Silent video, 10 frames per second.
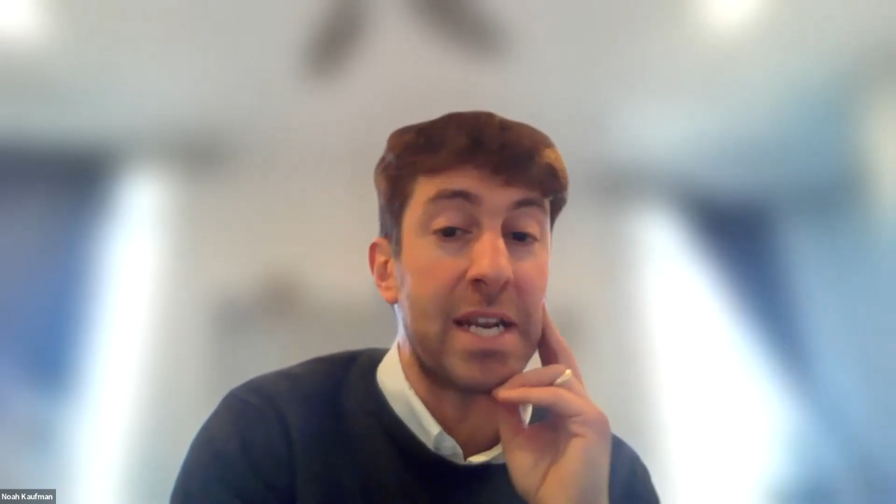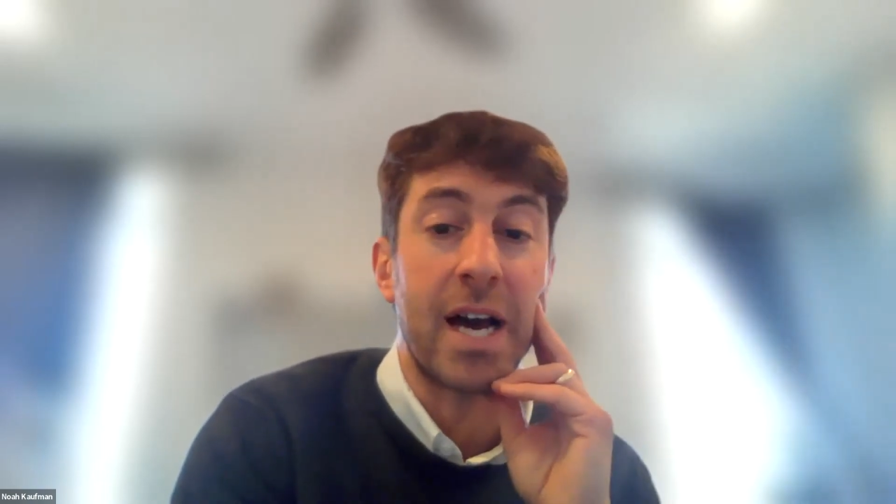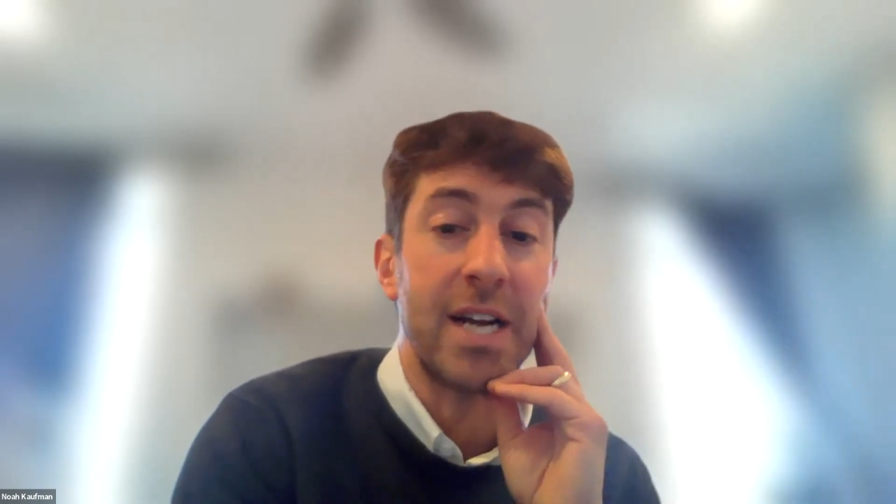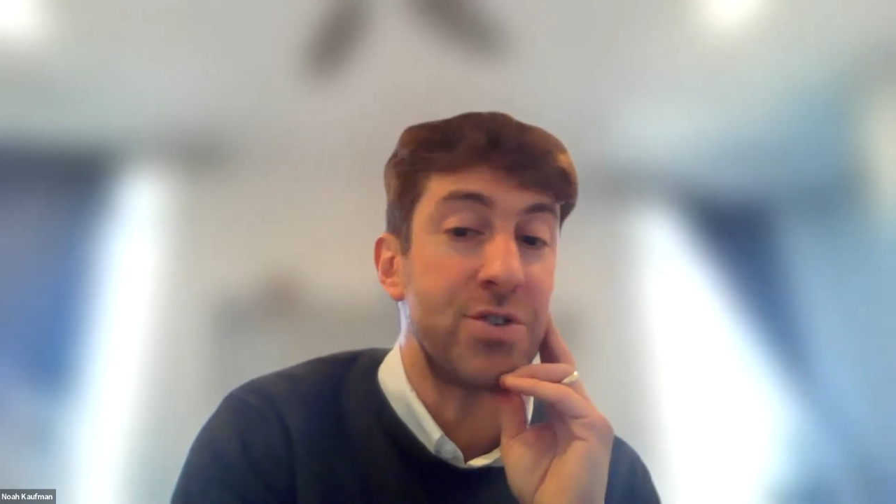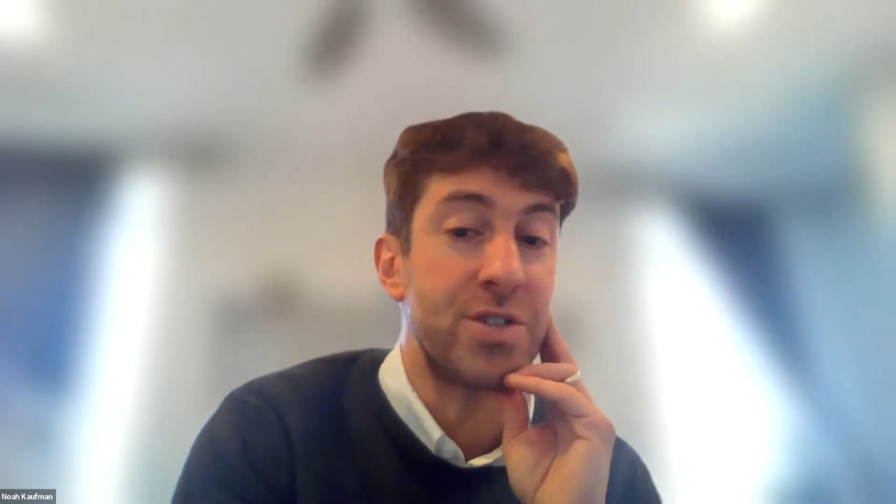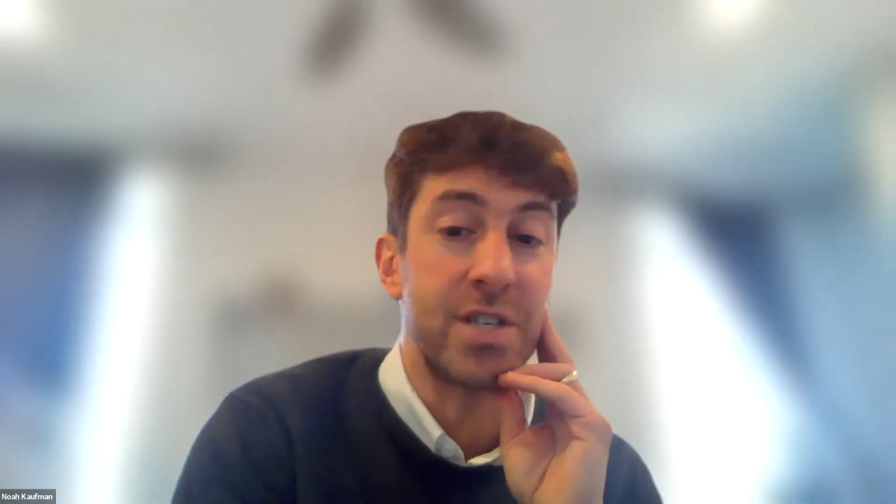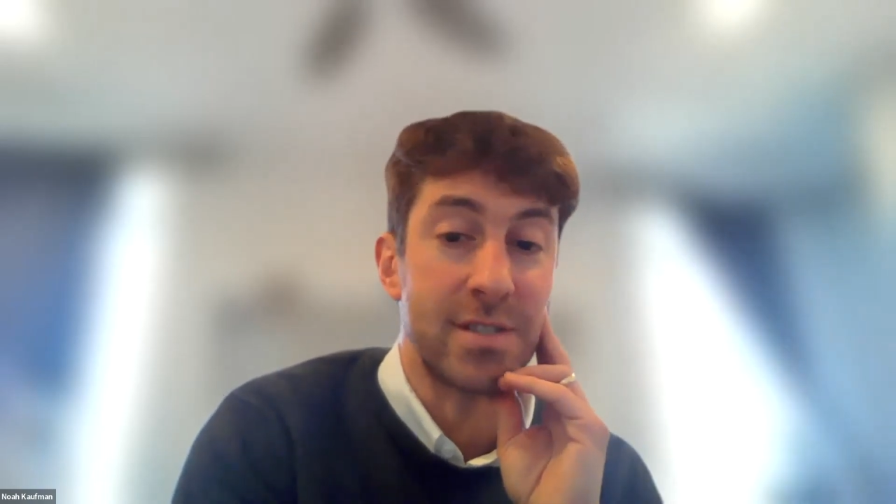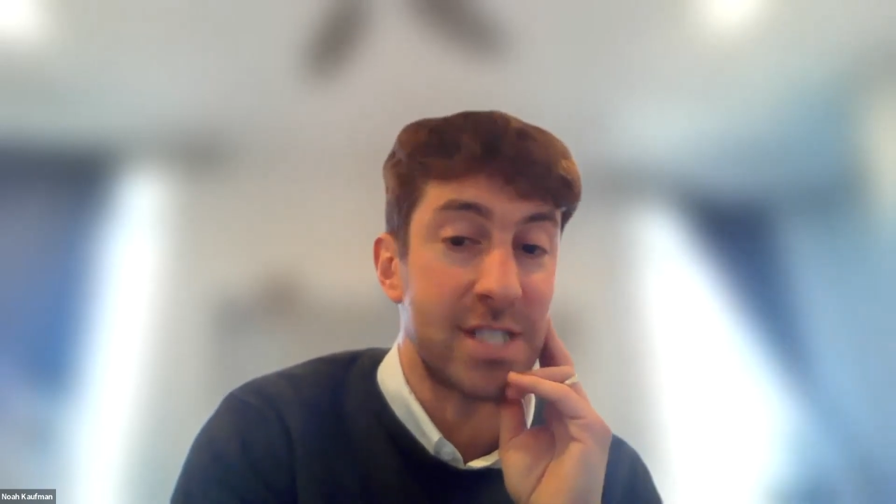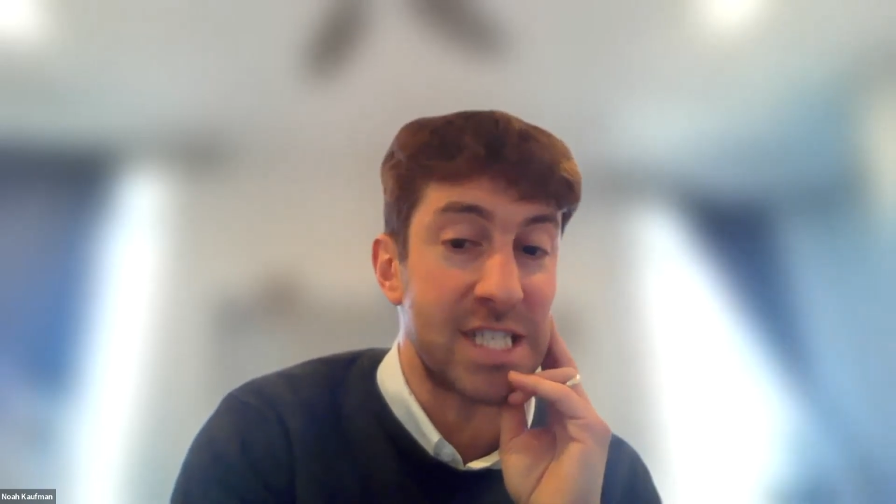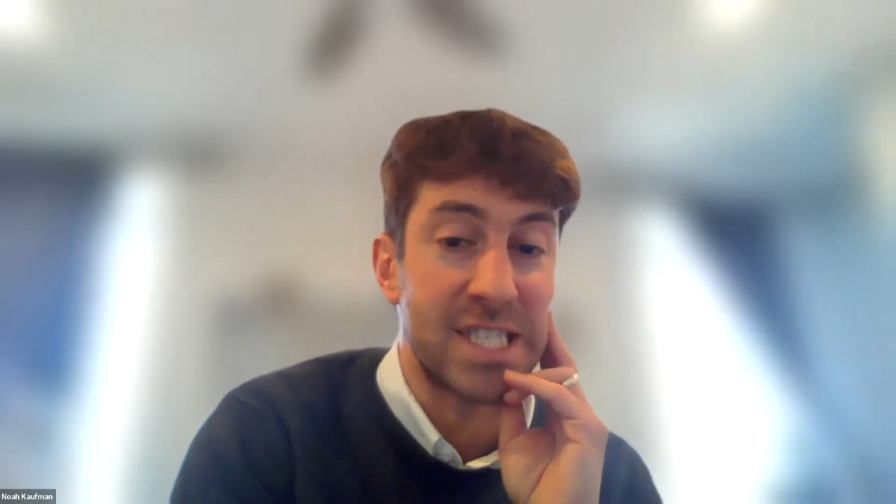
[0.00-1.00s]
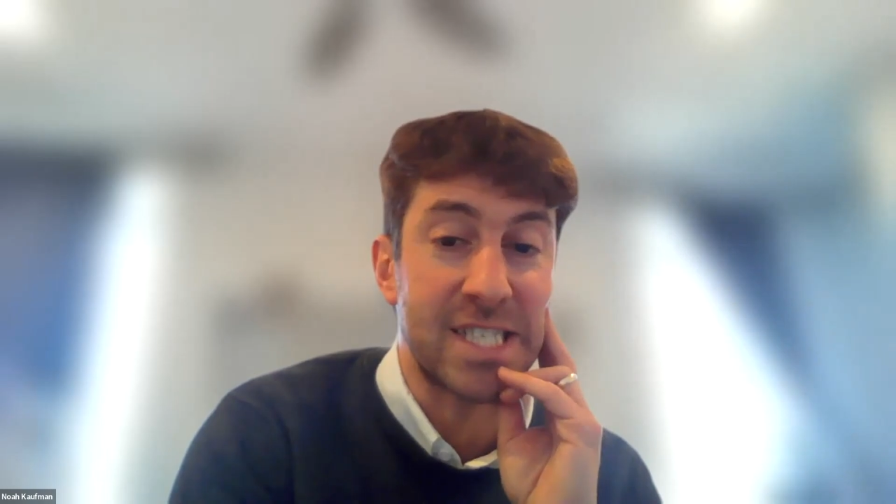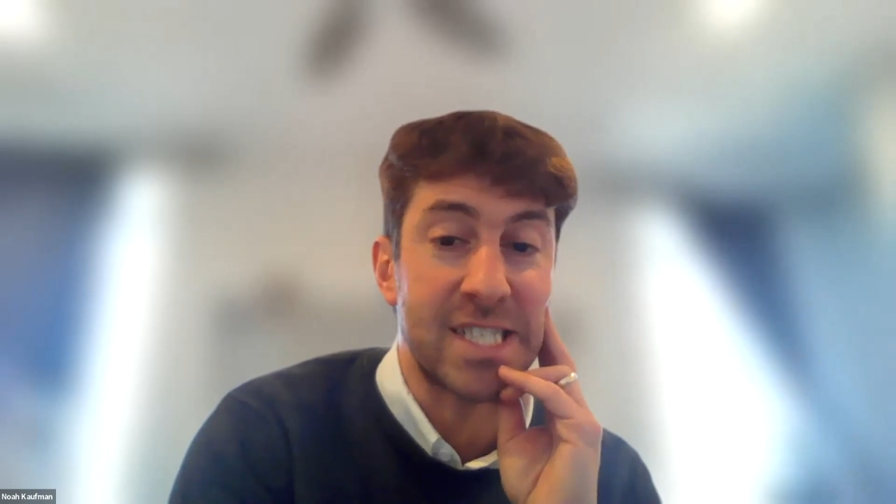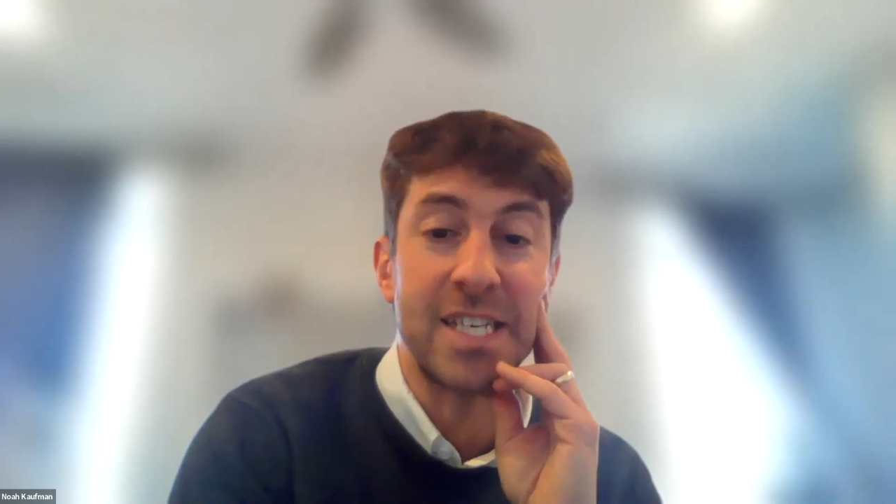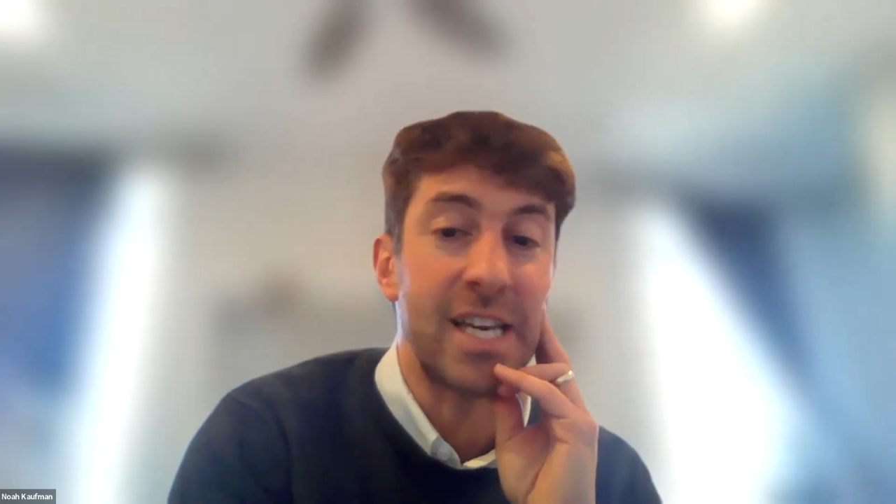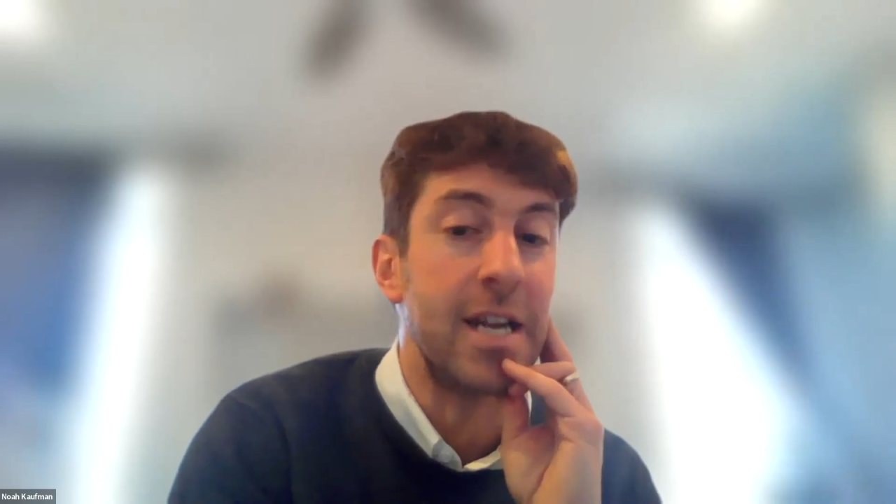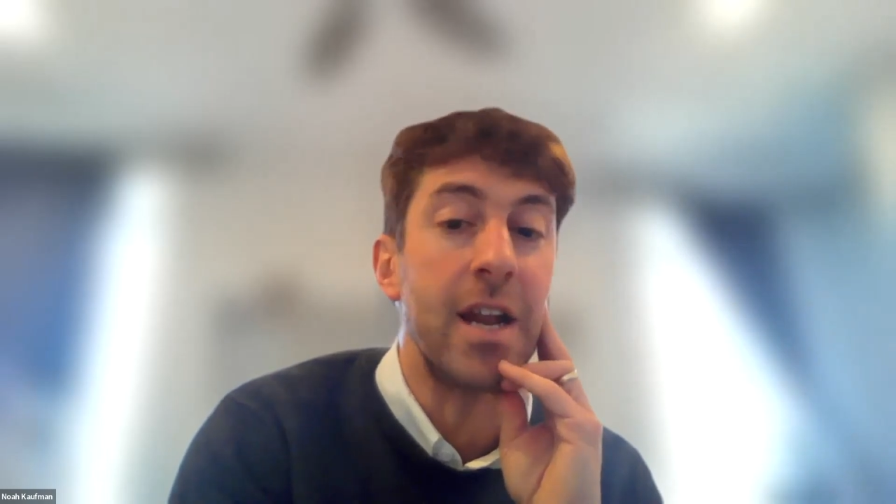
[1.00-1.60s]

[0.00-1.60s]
hydrogen to succeed